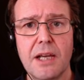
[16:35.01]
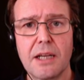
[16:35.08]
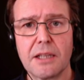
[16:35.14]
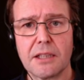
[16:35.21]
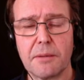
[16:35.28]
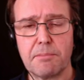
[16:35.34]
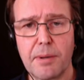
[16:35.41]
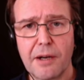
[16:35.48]

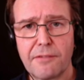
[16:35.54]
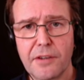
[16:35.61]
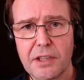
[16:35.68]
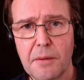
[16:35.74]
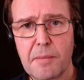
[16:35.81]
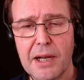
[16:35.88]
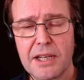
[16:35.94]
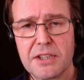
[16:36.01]
the buffer
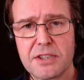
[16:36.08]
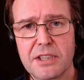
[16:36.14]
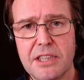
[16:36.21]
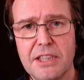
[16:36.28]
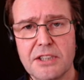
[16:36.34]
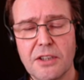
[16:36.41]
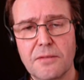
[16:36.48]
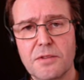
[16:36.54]

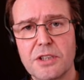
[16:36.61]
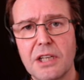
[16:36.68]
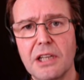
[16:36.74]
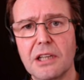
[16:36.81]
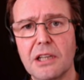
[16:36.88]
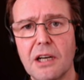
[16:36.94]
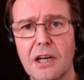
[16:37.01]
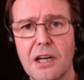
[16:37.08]
capacity is obviously
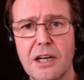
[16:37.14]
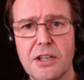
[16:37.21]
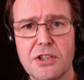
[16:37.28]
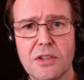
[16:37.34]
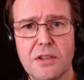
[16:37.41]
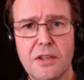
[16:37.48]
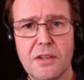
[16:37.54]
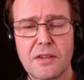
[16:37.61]

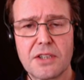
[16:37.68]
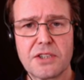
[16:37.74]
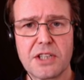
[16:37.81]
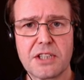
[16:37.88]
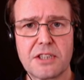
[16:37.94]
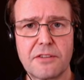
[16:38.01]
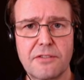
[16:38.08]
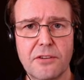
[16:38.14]
larger than the
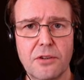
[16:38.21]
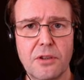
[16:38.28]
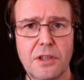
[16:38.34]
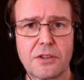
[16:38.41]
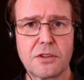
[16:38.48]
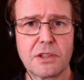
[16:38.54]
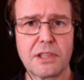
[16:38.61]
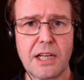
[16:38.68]

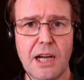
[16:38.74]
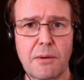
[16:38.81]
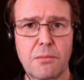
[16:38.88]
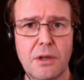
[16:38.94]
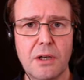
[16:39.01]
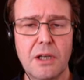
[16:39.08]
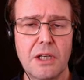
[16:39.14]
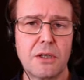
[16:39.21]
6400
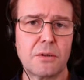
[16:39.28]
camera